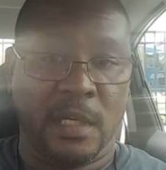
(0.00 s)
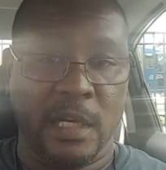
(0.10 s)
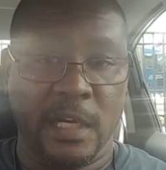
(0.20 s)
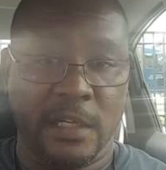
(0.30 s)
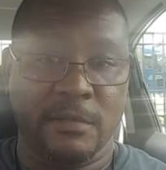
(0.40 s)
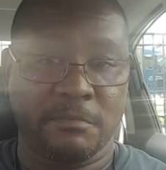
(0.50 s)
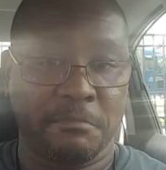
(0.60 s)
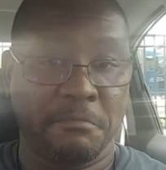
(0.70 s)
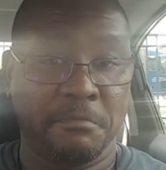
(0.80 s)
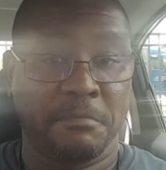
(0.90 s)
And
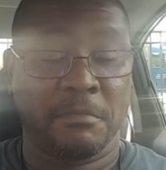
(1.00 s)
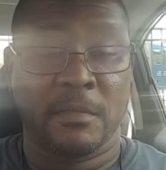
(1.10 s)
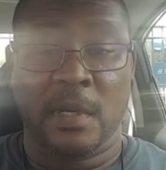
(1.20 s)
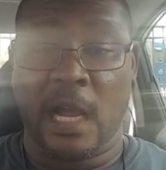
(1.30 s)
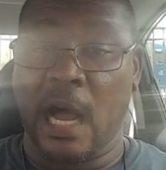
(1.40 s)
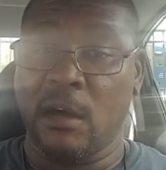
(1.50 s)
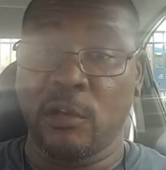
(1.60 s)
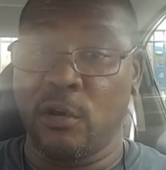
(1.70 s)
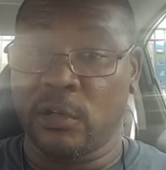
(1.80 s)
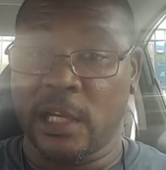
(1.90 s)
how
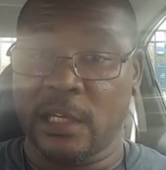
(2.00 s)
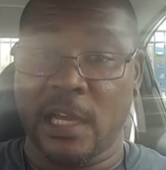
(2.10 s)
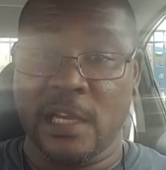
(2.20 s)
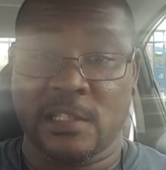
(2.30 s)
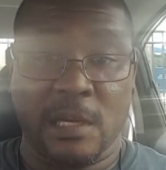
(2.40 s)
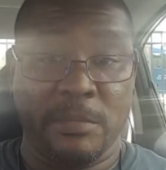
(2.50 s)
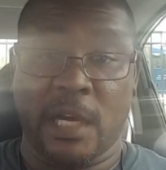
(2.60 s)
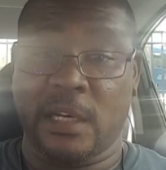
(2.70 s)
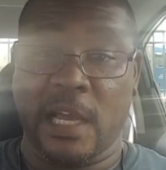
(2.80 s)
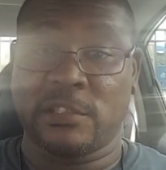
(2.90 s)
long that lasts, I'm
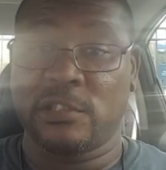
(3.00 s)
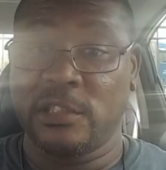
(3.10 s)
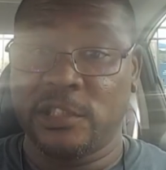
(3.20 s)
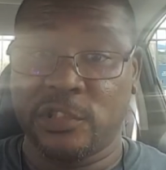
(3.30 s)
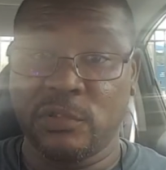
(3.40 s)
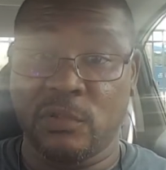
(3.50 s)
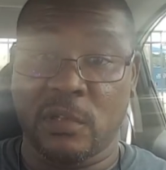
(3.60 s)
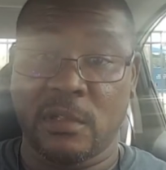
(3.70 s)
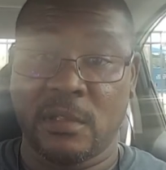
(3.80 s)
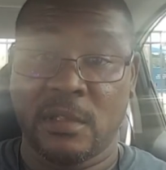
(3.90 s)
not actually
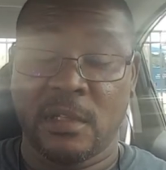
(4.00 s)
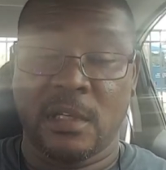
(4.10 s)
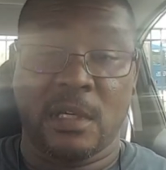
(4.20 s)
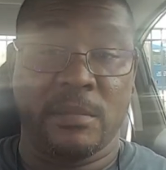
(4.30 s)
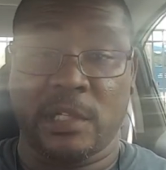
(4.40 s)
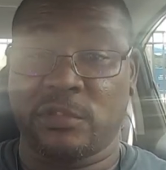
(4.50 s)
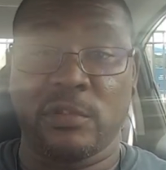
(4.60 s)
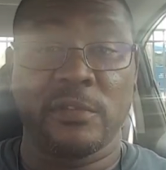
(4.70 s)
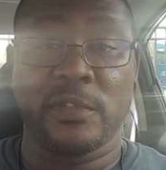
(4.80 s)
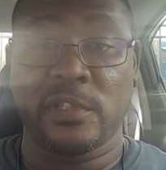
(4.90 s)
sure. I'm not
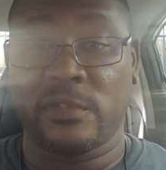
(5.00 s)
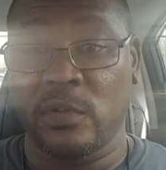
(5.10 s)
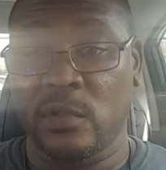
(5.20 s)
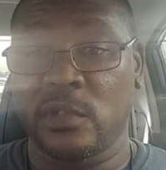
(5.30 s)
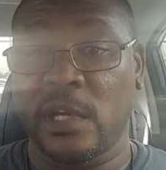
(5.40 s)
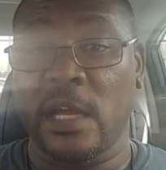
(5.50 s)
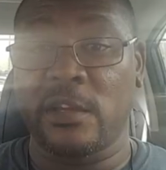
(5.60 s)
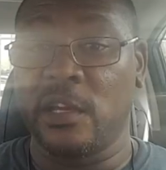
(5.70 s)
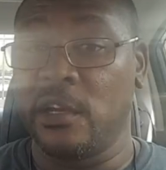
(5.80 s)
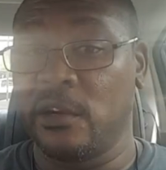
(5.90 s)
sure if it's for
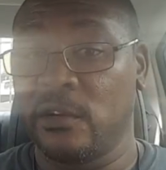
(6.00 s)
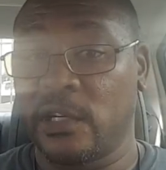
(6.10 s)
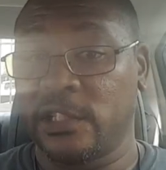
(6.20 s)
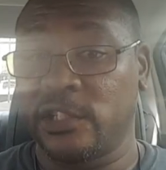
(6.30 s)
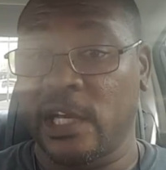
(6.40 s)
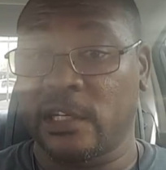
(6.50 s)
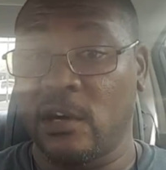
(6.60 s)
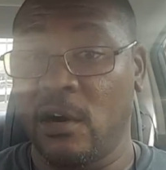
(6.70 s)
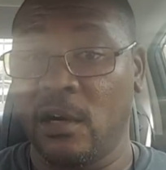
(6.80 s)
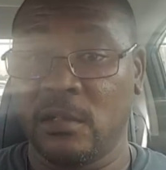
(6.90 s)
that year that you got
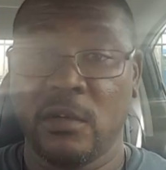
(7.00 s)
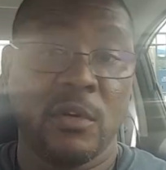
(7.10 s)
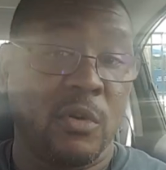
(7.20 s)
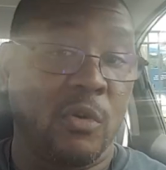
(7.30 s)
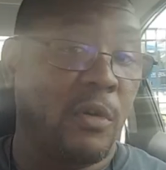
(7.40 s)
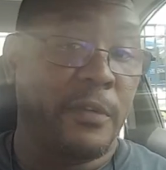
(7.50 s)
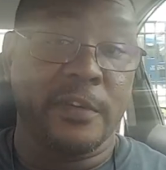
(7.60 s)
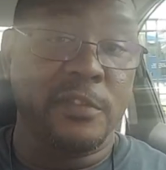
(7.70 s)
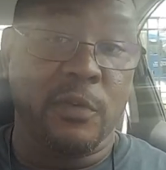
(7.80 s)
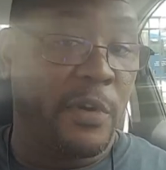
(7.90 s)
caught or
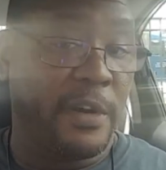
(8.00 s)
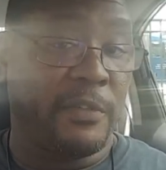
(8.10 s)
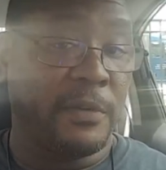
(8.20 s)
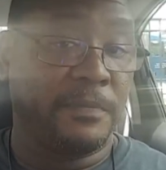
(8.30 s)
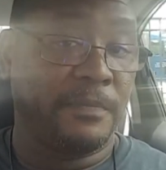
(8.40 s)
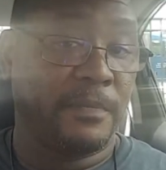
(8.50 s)
if it's forever.